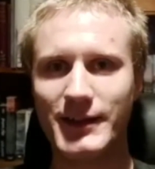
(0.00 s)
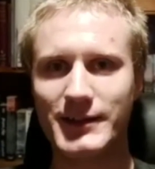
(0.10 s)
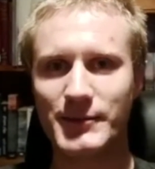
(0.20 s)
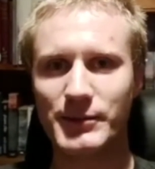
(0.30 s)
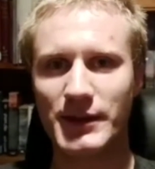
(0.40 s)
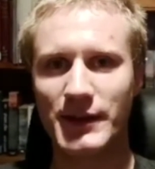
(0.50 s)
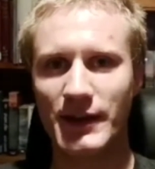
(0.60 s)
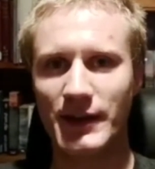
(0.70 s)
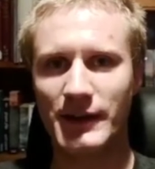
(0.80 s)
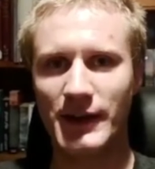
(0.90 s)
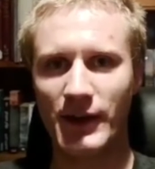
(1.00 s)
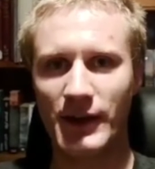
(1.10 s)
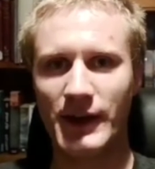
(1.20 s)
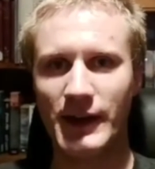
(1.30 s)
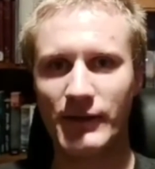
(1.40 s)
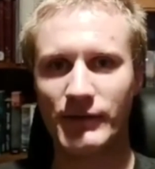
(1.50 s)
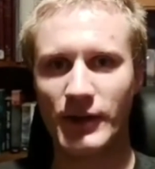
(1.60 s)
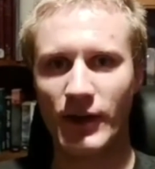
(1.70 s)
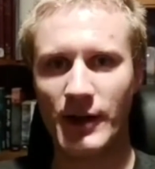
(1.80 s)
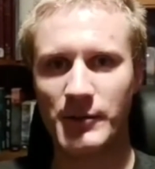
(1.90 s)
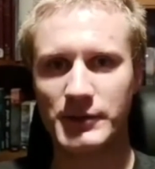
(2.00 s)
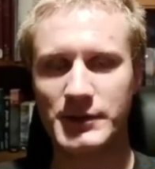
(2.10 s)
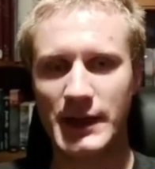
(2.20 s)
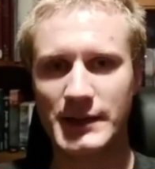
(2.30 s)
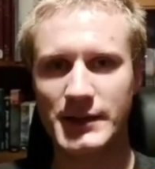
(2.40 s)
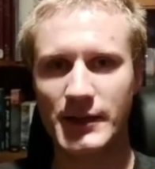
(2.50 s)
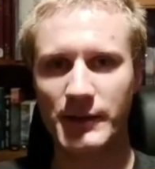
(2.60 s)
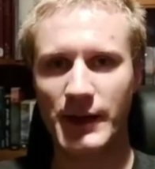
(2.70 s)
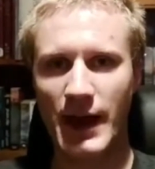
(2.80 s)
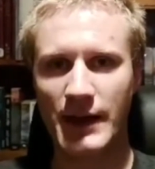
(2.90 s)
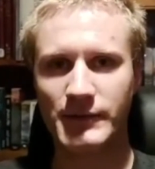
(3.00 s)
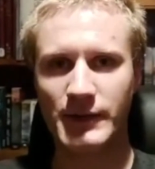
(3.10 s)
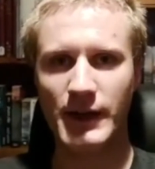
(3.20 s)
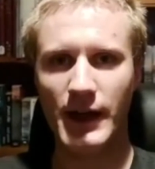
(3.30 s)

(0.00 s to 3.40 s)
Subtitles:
simply they're the only reliable stats that we have.